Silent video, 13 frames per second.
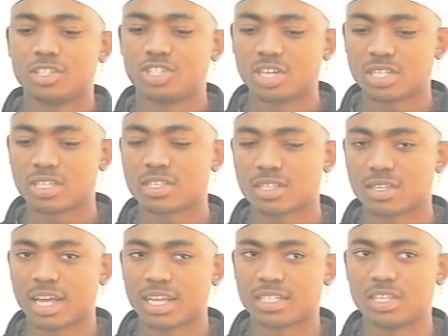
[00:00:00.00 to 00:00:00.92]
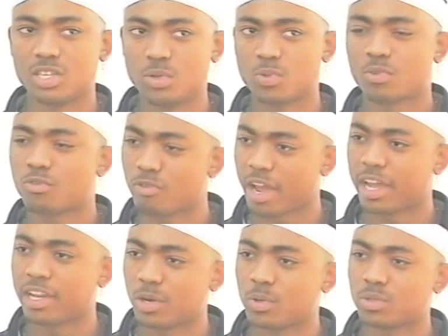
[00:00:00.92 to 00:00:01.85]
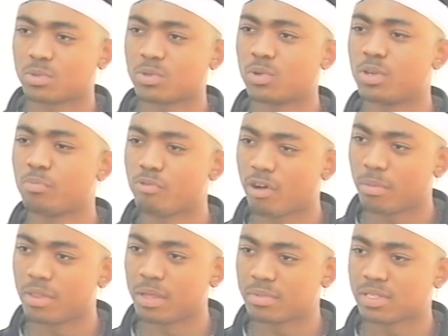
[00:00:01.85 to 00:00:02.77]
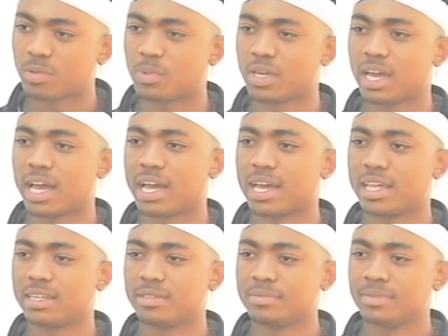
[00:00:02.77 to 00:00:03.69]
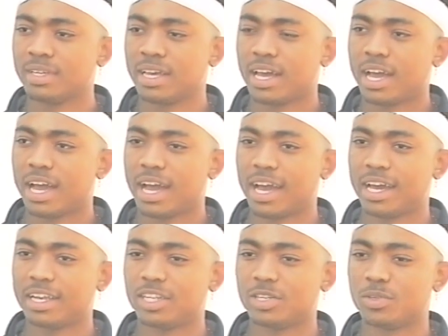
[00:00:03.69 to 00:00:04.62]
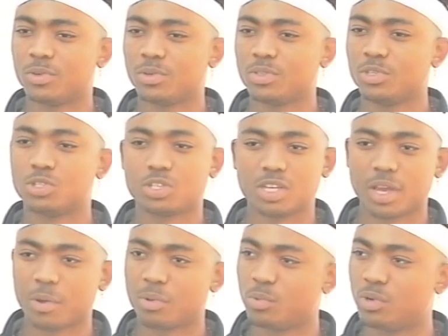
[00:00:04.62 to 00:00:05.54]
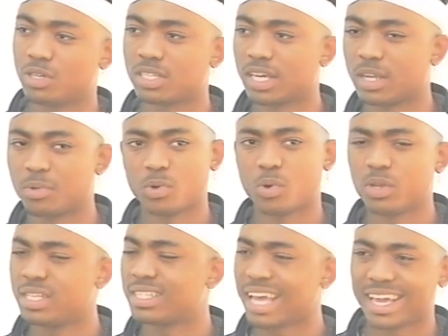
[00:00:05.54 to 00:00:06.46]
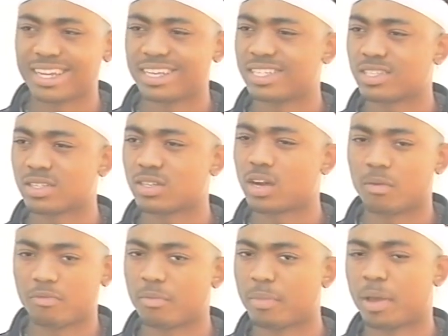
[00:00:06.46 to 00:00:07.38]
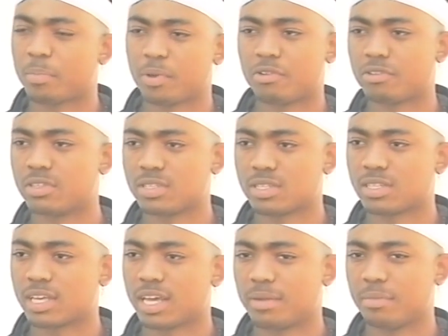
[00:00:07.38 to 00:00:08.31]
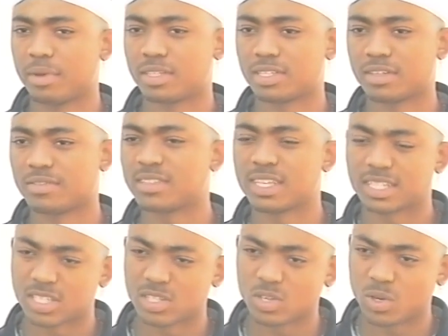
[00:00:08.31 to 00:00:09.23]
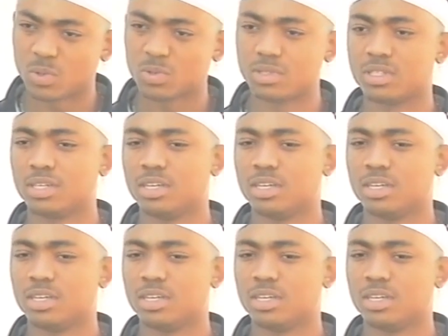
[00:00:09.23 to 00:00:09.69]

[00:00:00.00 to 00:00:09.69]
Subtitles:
just as the youth crying out with all the problems that we had. And, you know, usually I would work together with all these ideas come from my parents and myself sitting down,